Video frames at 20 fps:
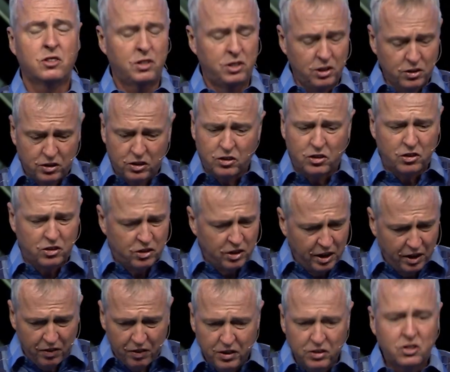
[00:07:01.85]
Jesus is
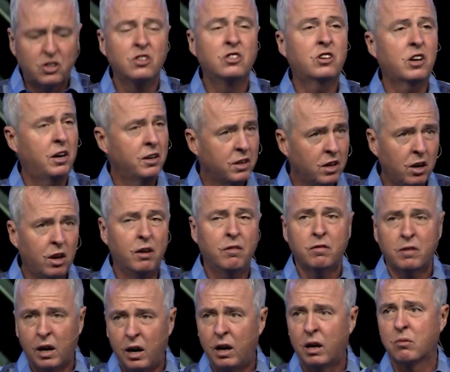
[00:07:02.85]
saying, This is how you
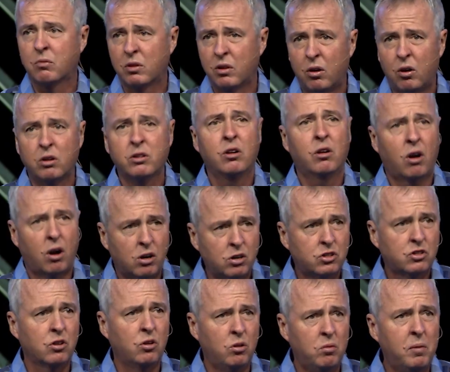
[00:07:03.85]
love God with all your heart,
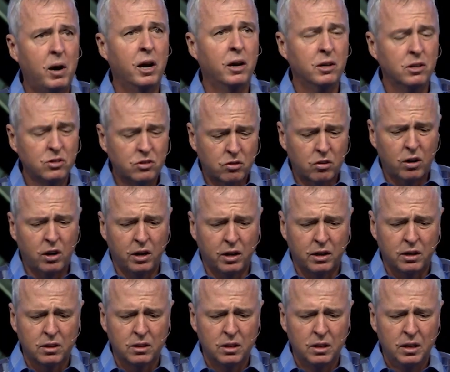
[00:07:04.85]
soul, mind, and
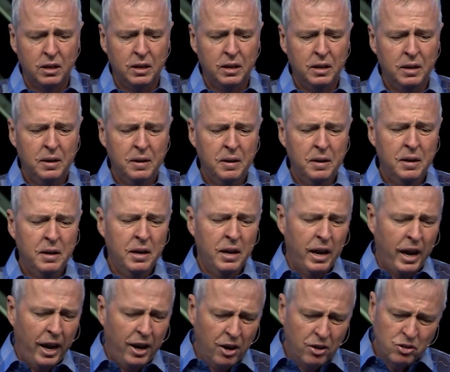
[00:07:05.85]
strength.
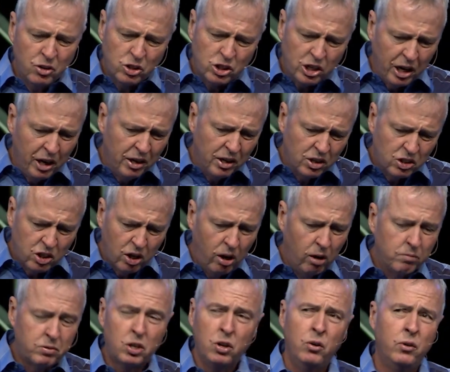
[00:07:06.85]
And understanding
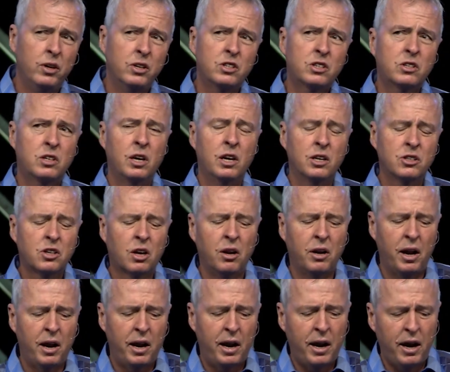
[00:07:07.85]
Psalm 2 is, is going
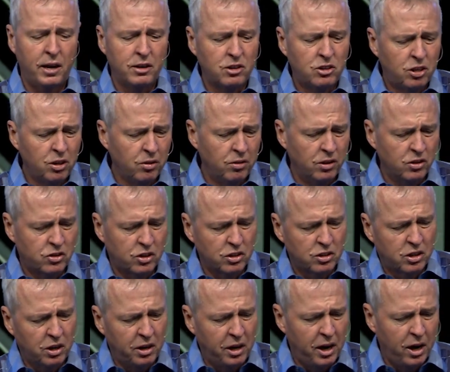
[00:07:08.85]
to add to this,
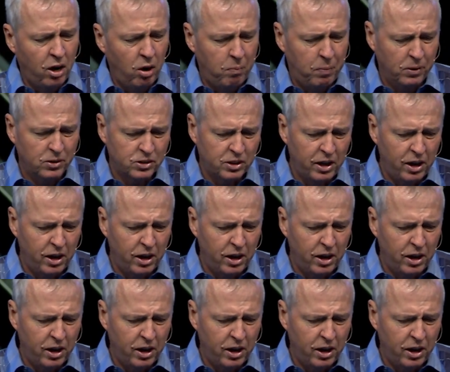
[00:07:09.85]
it's going to help us.